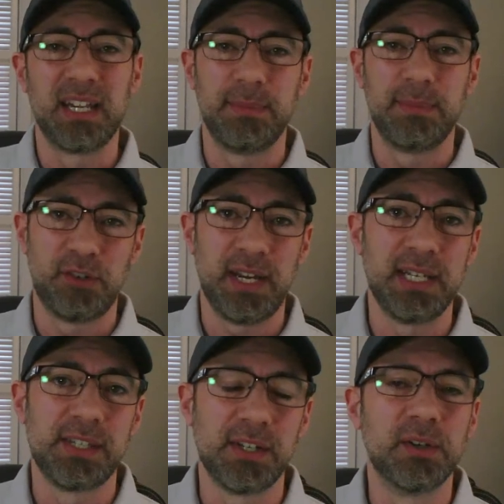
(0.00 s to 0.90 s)
be
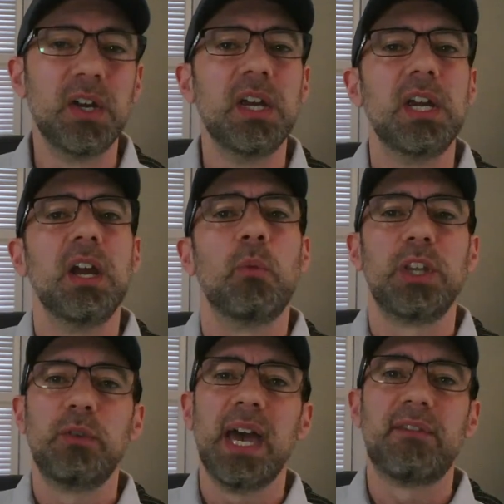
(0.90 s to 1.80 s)
traded. So when
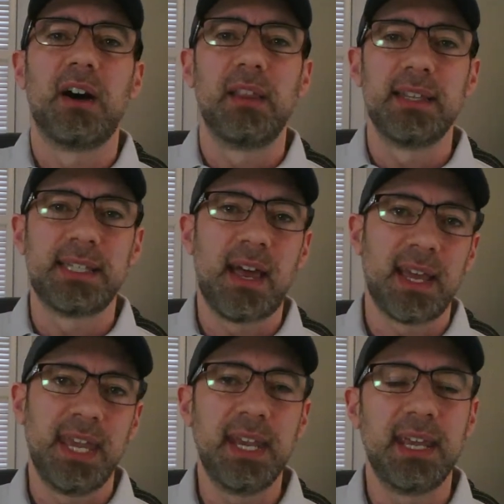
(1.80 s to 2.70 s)
you have all this stock
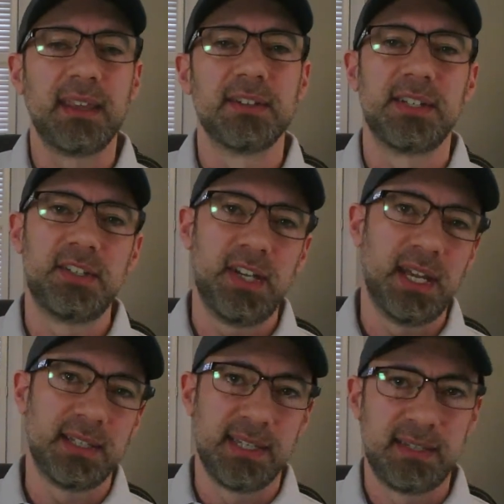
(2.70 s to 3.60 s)
hitting, there's a
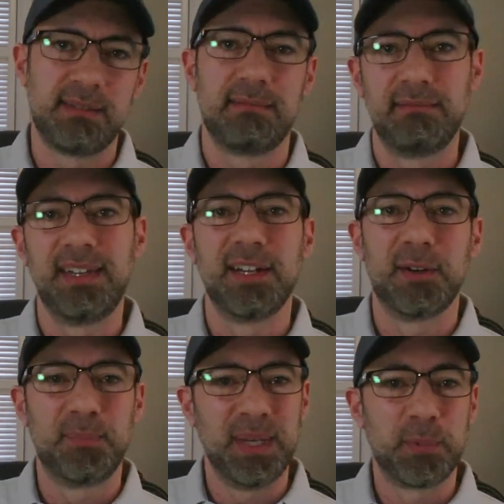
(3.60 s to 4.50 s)
chance it's,
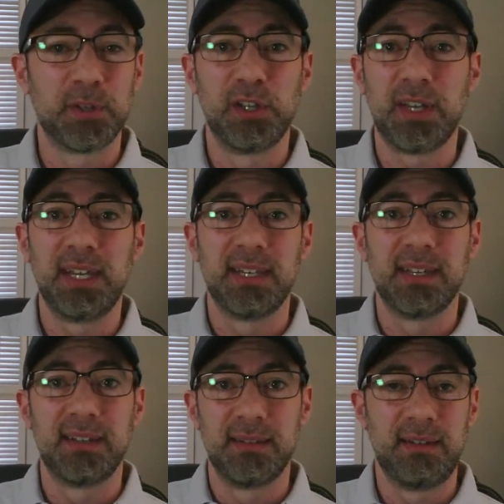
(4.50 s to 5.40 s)
people are looking
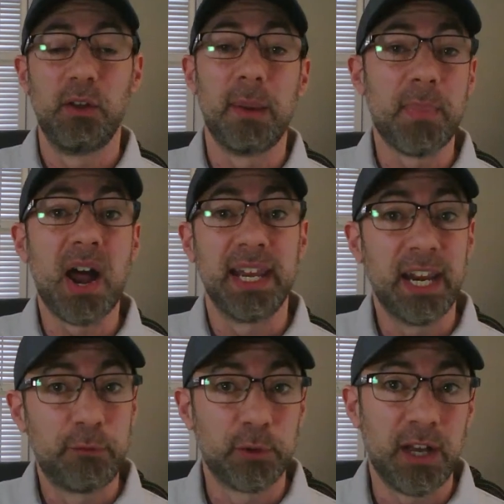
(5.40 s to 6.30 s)
to, that bought it
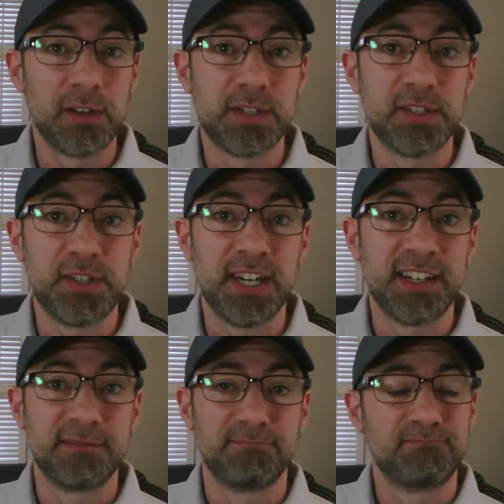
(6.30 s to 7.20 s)
at $4 a
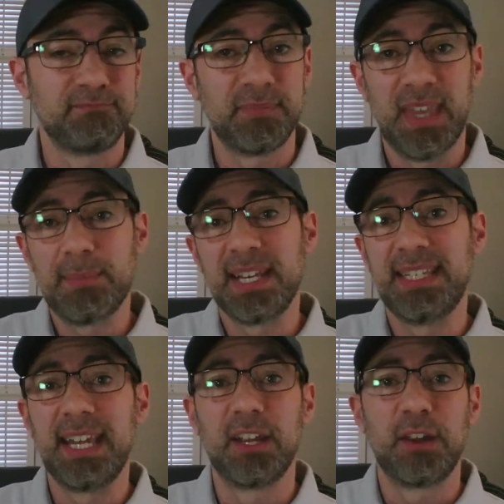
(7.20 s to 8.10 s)
share. They might
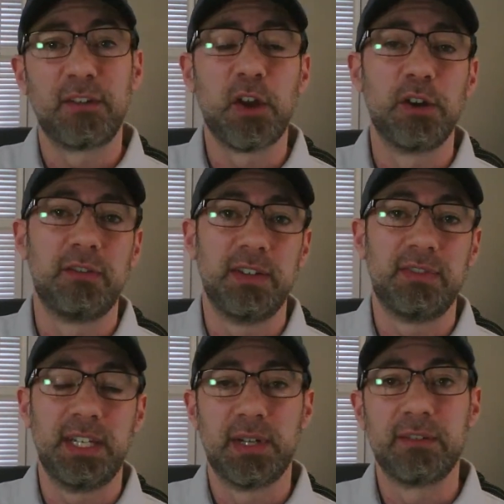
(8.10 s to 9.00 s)
take a go to
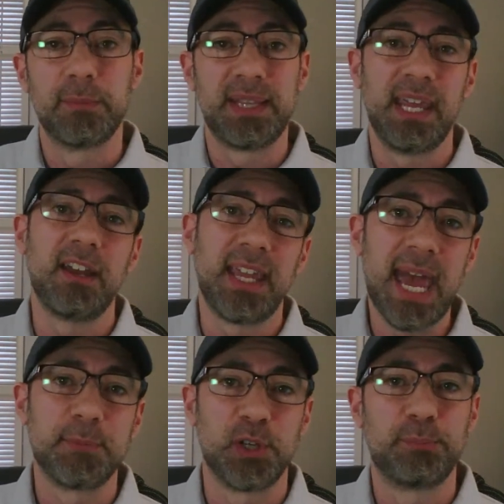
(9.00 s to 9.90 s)
50, whatever, but they can
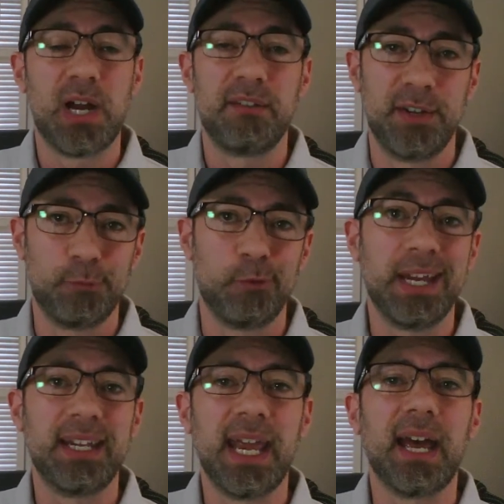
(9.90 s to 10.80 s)
capture a profit
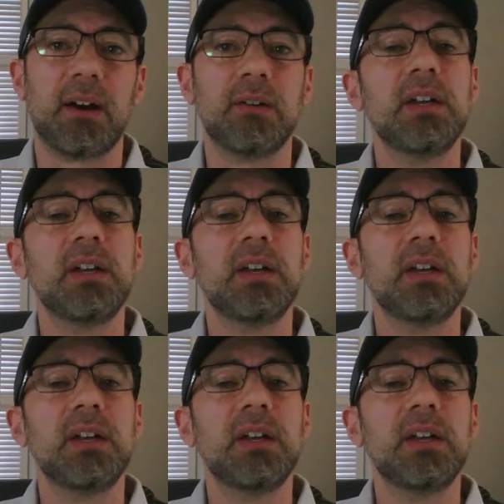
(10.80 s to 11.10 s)
right now.